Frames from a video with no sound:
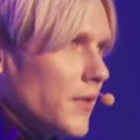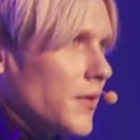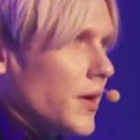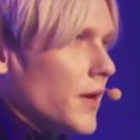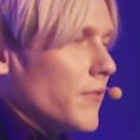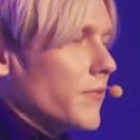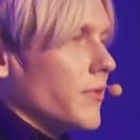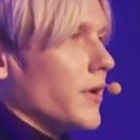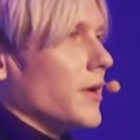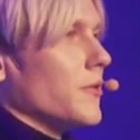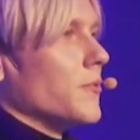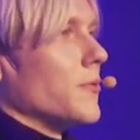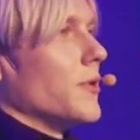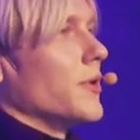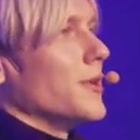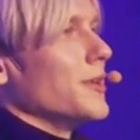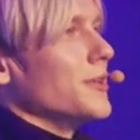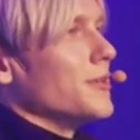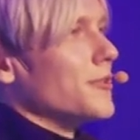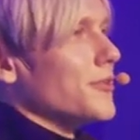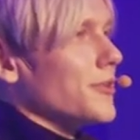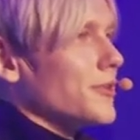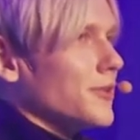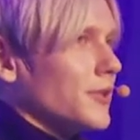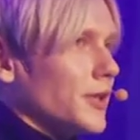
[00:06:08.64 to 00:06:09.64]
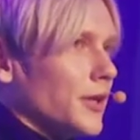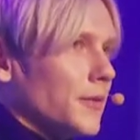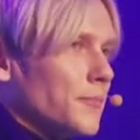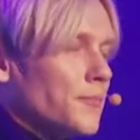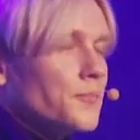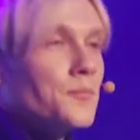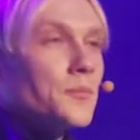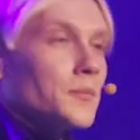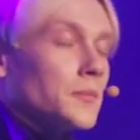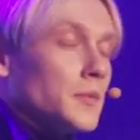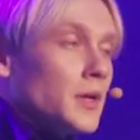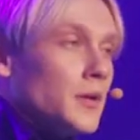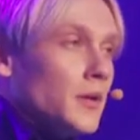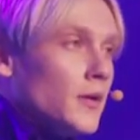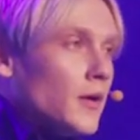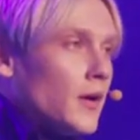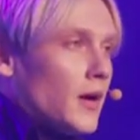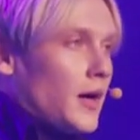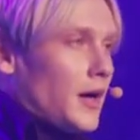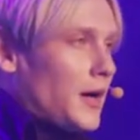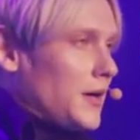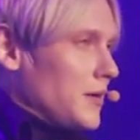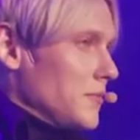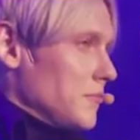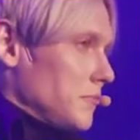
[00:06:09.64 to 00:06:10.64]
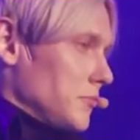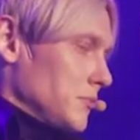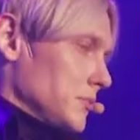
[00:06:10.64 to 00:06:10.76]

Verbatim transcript: I find very interesting. I,